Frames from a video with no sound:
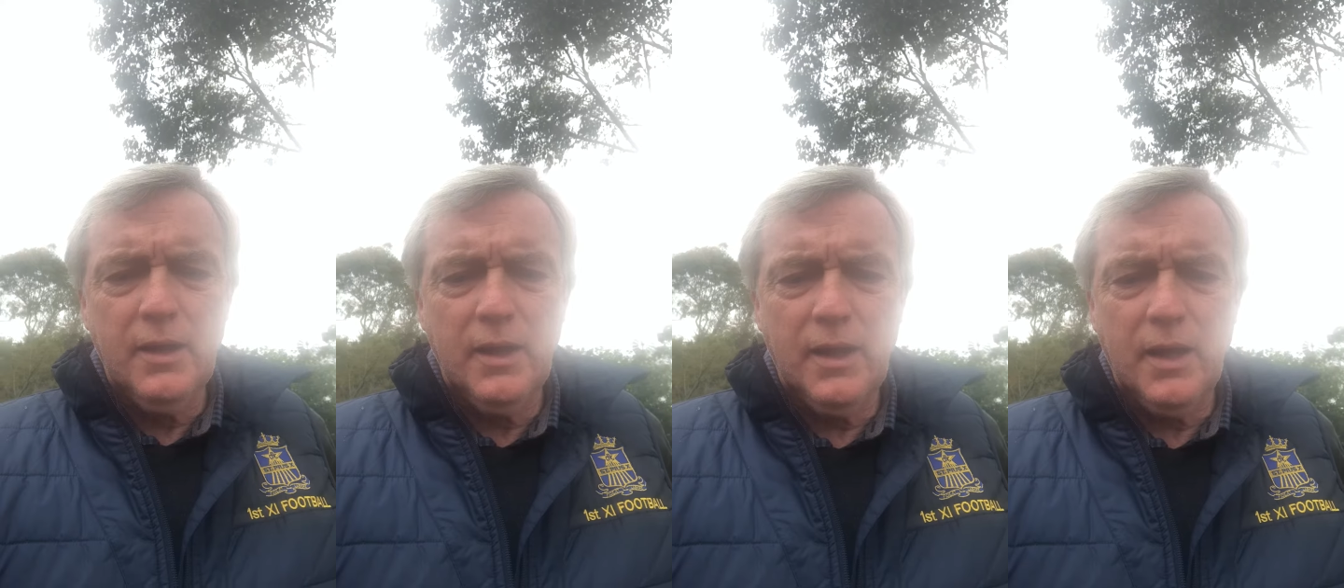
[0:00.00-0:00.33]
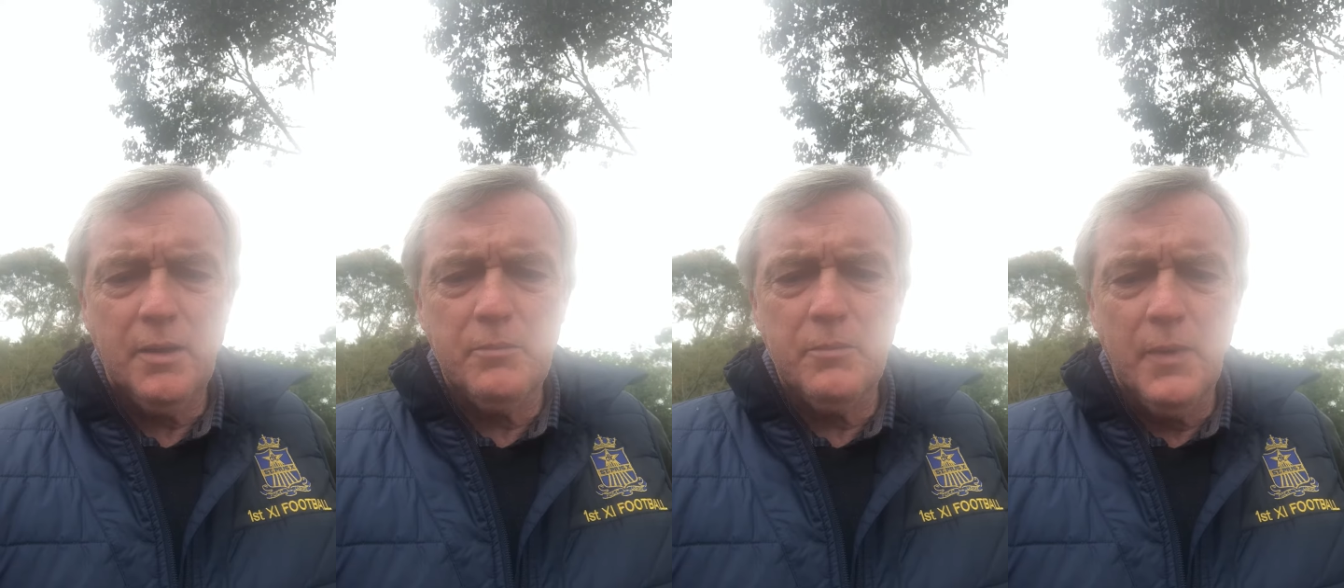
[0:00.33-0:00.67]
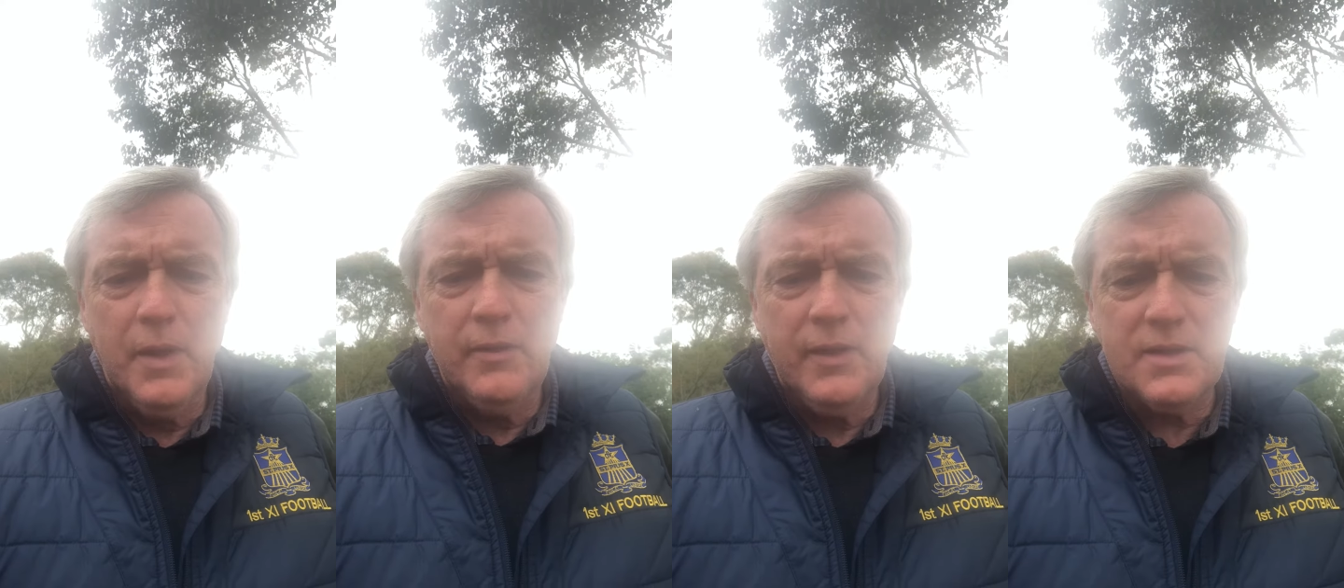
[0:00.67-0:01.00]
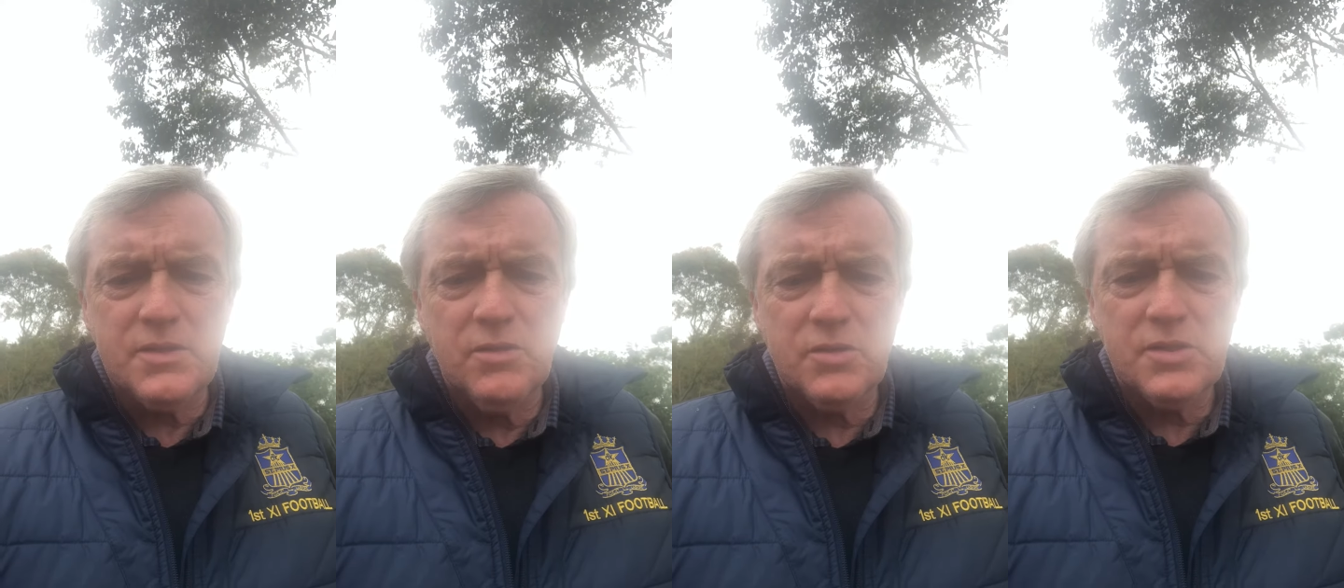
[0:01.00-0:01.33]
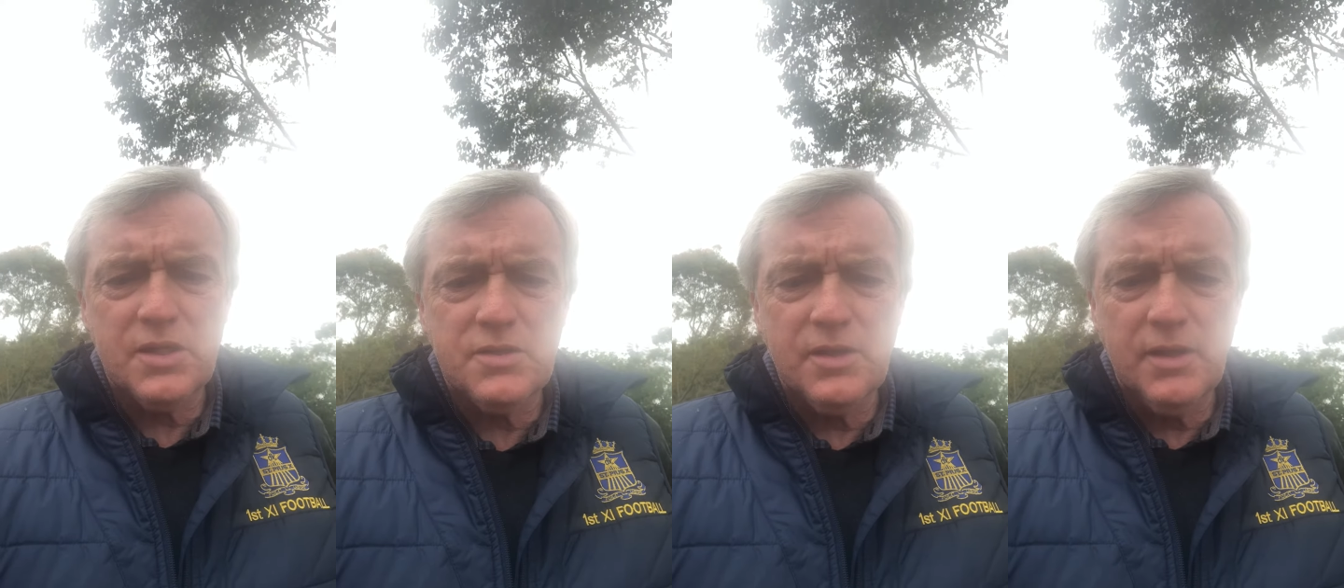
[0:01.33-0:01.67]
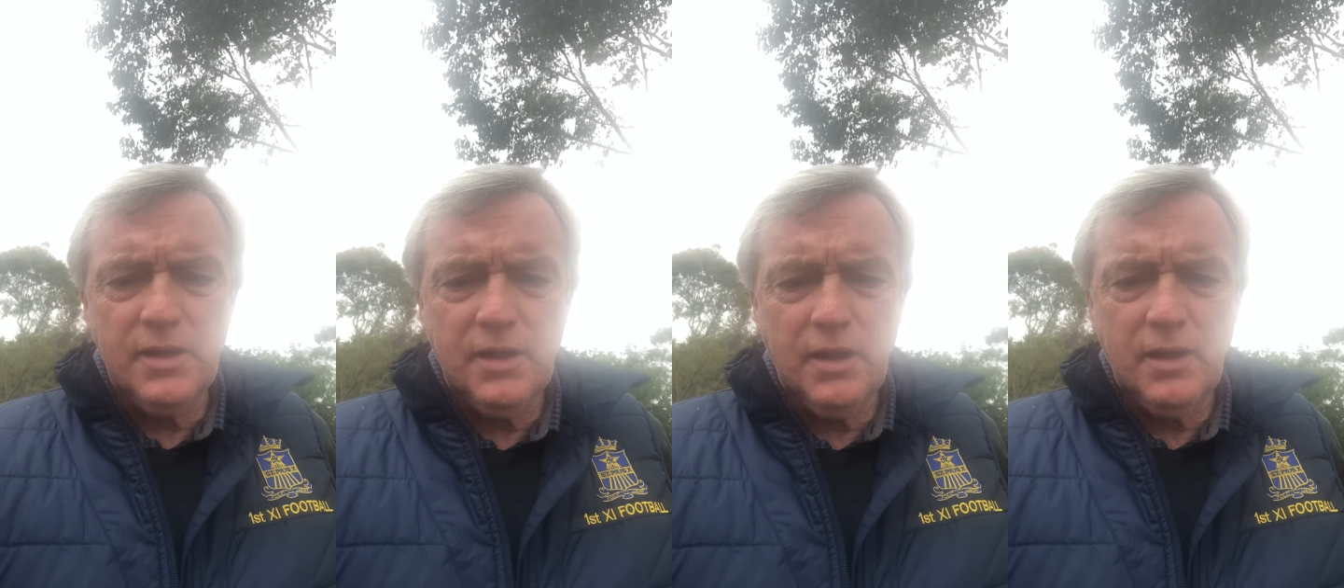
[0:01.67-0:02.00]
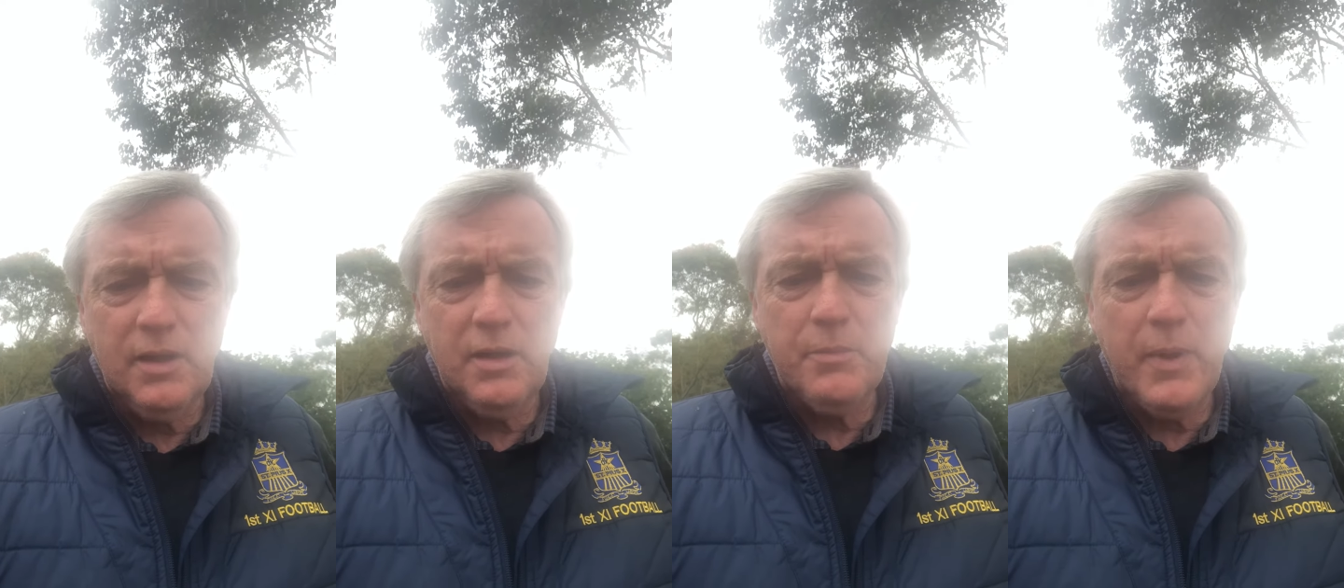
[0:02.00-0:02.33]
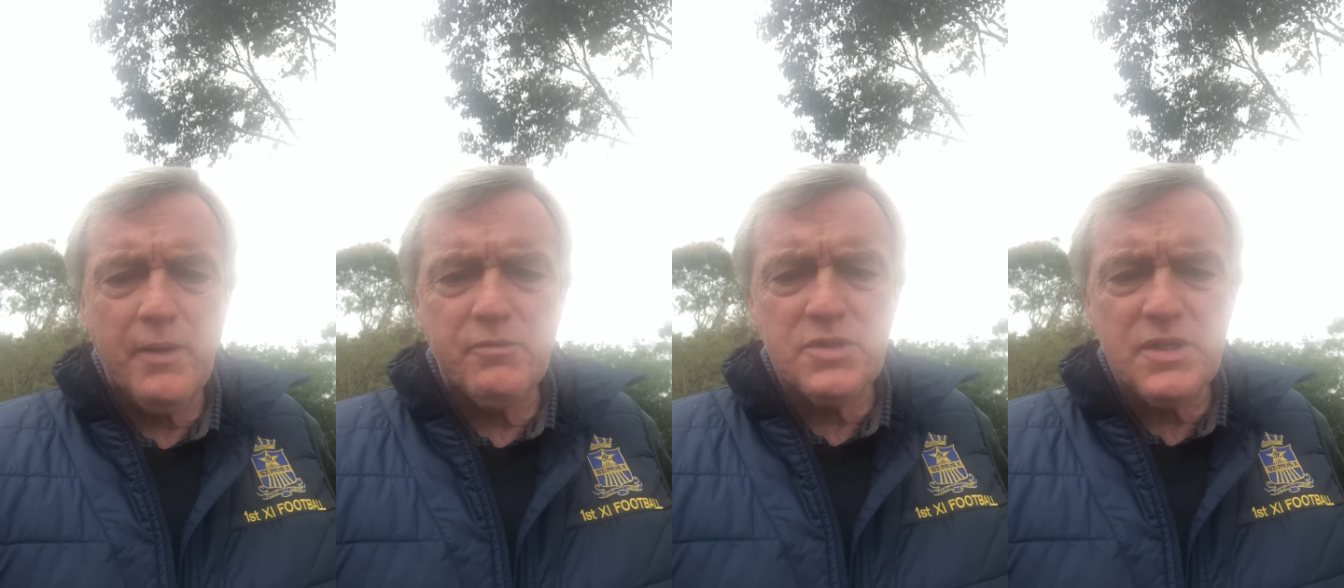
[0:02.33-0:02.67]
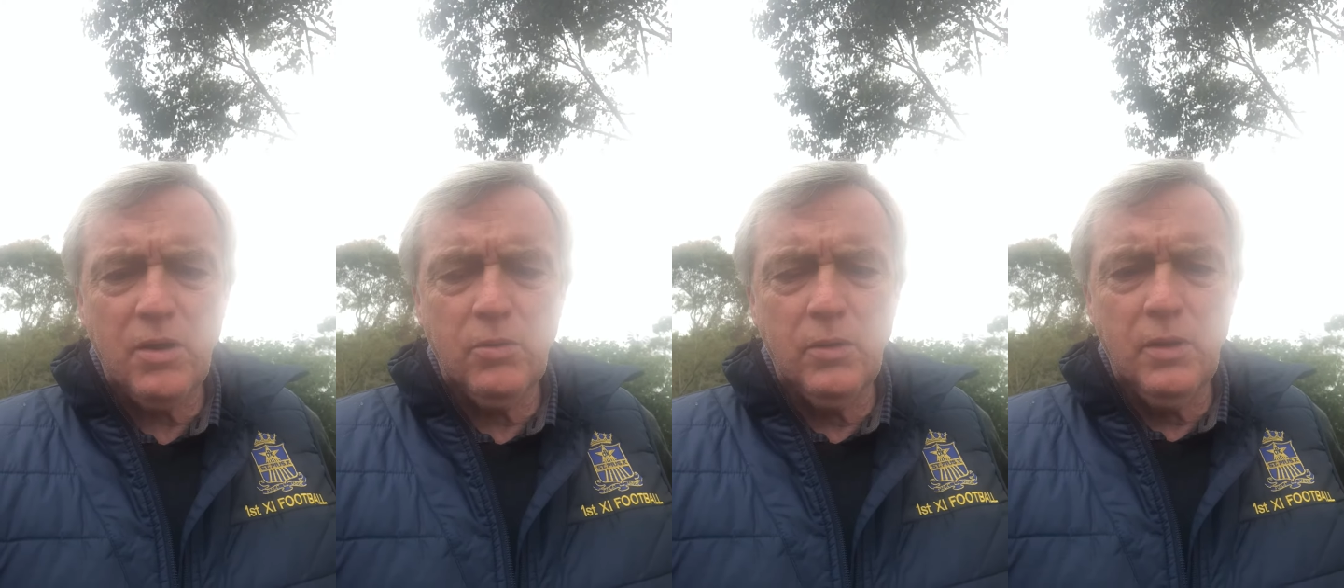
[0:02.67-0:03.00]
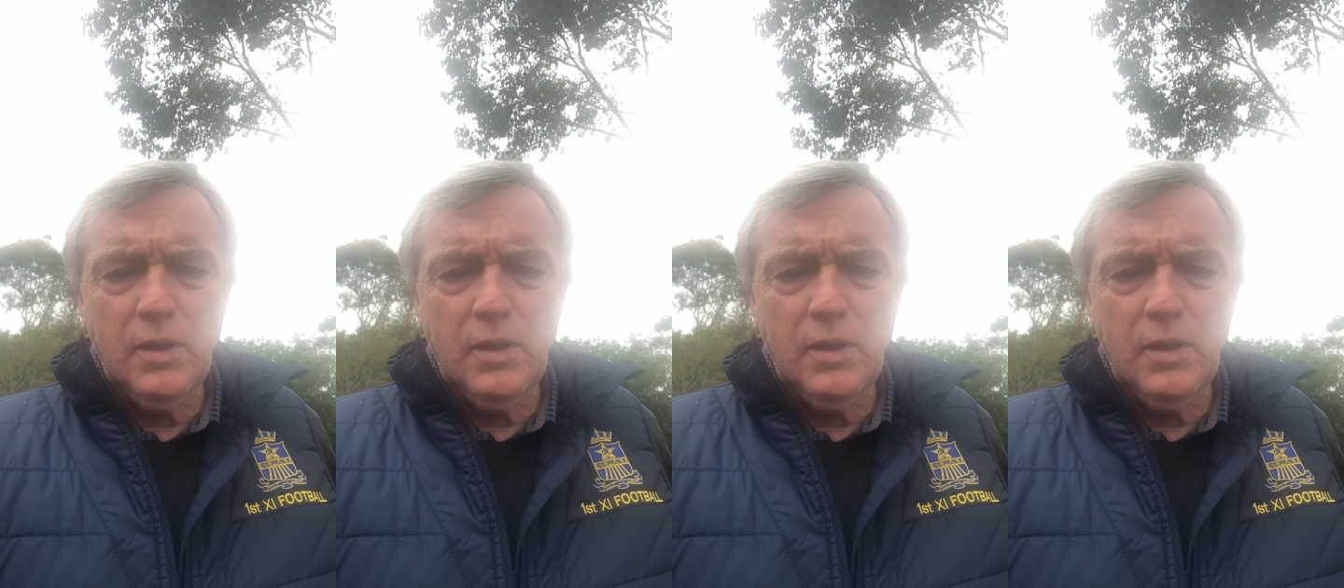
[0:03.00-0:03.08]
um, that's not such a, a bad result.